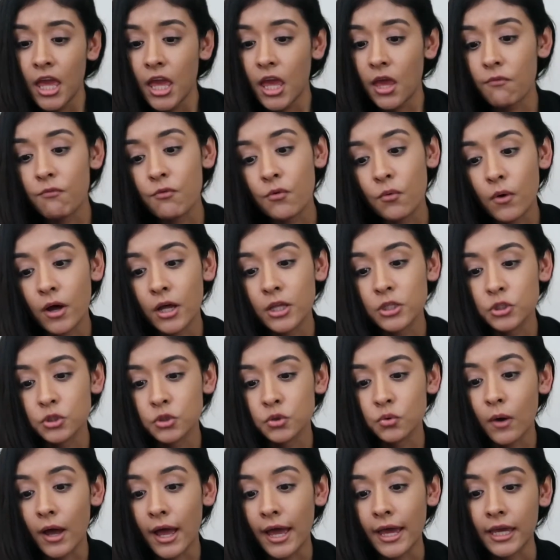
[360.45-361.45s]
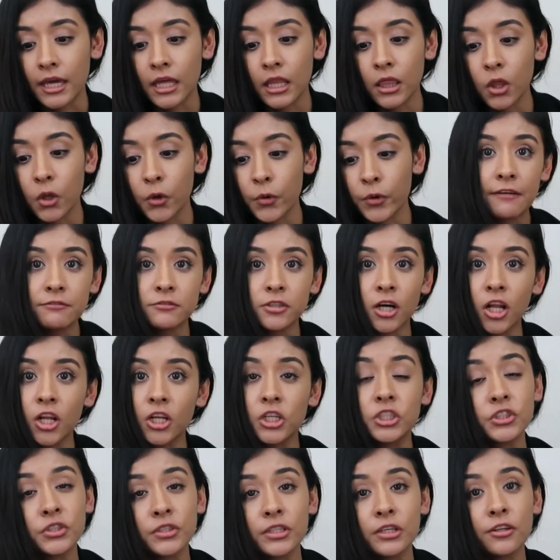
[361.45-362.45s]
If you want to, I can lower
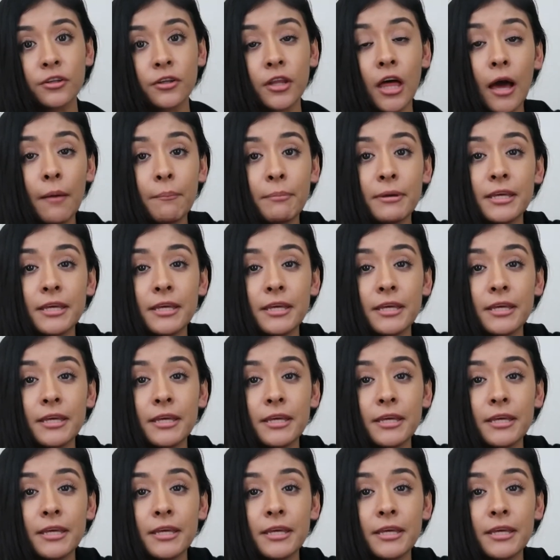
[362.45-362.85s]
$5 so it'll not